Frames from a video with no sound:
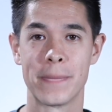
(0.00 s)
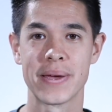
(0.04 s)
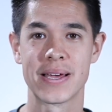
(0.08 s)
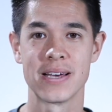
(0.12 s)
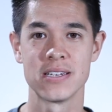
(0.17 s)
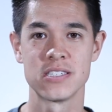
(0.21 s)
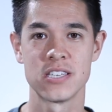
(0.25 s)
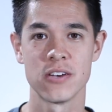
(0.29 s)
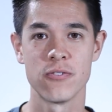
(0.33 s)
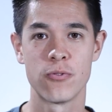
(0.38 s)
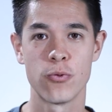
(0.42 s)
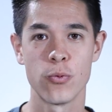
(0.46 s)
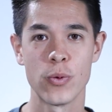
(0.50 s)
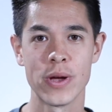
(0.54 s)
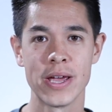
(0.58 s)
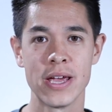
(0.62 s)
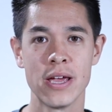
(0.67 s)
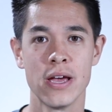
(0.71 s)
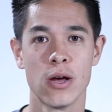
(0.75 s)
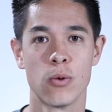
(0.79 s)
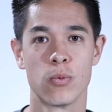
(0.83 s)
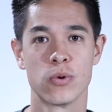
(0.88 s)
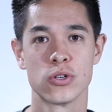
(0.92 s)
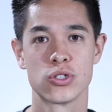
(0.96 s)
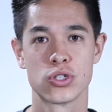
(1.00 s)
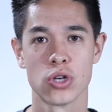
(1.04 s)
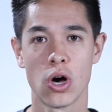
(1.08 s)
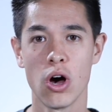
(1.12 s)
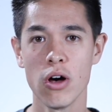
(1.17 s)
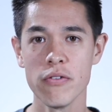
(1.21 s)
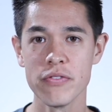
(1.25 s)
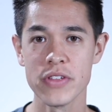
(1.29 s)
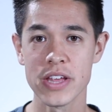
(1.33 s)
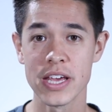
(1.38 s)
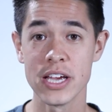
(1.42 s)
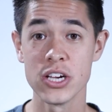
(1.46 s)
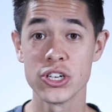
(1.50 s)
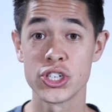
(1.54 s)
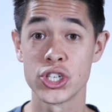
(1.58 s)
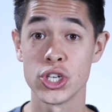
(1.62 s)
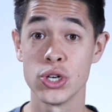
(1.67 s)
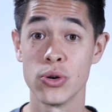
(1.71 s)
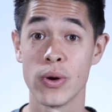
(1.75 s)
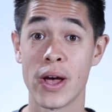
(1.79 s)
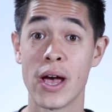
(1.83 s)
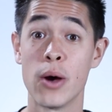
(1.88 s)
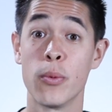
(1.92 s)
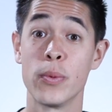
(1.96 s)
because if we resolve the
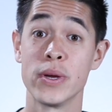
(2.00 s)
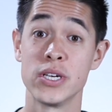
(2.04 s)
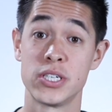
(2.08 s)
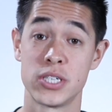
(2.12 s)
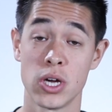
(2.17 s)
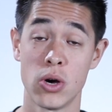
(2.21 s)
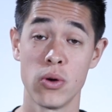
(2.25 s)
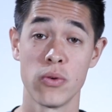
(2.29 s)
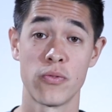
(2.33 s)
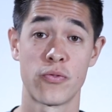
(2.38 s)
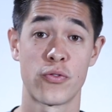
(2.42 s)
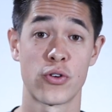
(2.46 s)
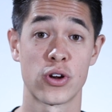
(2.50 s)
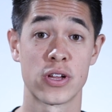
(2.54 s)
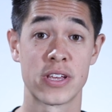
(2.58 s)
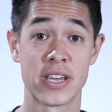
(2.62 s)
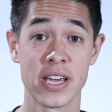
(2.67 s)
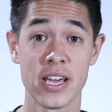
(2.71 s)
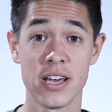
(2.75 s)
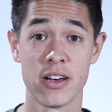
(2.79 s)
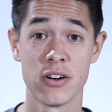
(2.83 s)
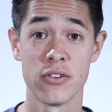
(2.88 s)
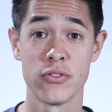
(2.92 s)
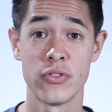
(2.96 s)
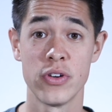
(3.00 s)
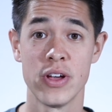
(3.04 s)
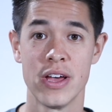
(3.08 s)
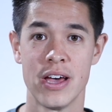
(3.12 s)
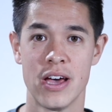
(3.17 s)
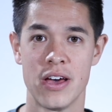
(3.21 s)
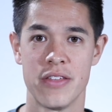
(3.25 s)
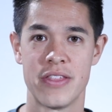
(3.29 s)
issue and we don't forgive,